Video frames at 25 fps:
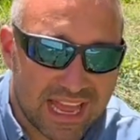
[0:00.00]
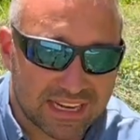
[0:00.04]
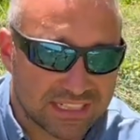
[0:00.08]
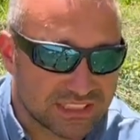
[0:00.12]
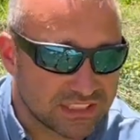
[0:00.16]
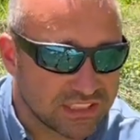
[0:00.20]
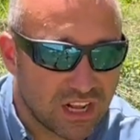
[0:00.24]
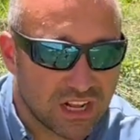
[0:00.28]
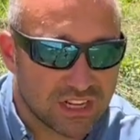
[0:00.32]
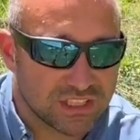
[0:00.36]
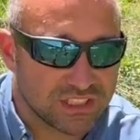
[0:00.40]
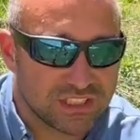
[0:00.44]
it's
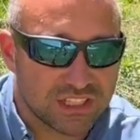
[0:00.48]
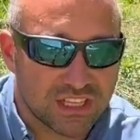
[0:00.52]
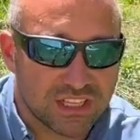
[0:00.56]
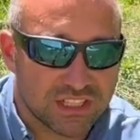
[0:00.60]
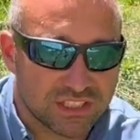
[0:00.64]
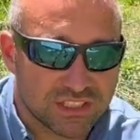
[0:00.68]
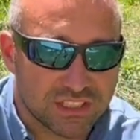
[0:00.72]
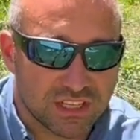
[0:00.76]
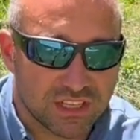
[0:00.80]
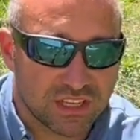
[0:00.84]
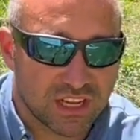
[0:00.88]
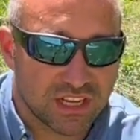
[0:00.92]
not
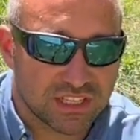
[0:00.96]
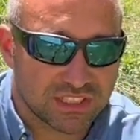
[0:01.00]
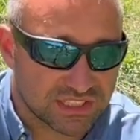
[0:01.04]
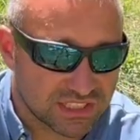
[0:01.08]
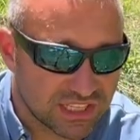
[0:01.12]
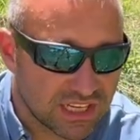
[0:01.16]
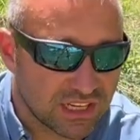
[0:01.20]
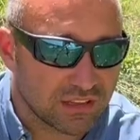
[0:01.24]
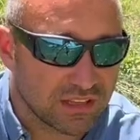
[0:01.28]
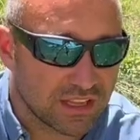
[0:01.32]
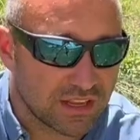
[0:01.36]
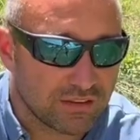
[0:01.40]
just a
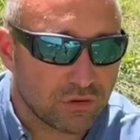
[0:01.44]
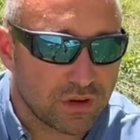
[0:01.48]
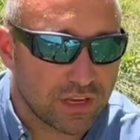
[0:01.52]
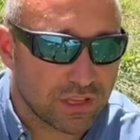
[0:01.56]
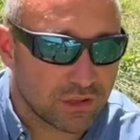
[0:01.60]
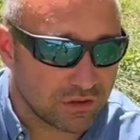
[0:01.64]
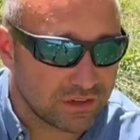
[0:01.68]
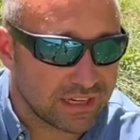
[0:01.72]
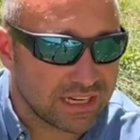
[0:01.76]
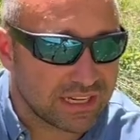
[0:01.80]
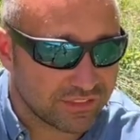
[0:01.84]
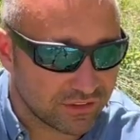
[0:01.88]
skill level
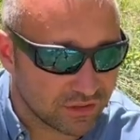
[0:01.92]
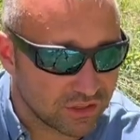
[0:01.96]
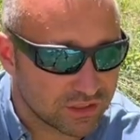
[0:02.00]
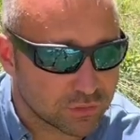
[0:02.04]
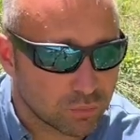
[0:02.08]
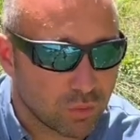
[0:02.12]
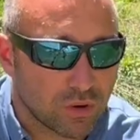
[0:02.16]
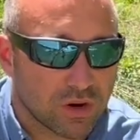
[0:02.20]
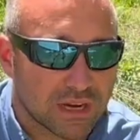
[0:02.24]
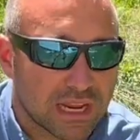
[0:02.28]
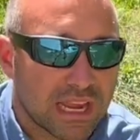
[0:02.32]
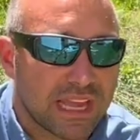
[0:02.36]
either, there's
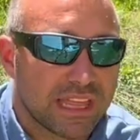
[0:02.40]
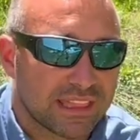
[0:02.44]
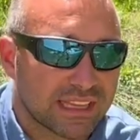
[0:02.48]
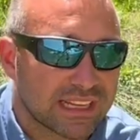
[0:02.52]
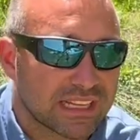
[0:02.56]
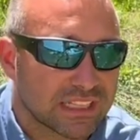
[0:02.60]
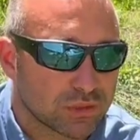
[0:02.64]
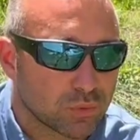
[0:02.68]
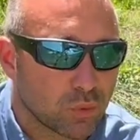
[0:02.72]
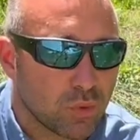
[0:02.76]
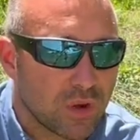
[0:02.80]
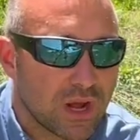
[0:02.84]
work ethic
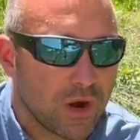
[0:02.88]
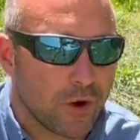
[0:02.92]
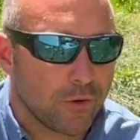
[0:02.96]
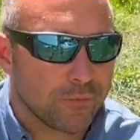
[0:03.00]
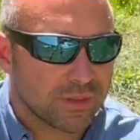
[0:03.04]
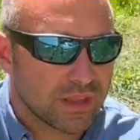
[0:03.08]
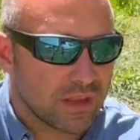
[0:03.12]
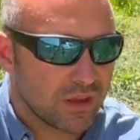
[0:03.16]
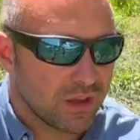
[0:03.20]
as well.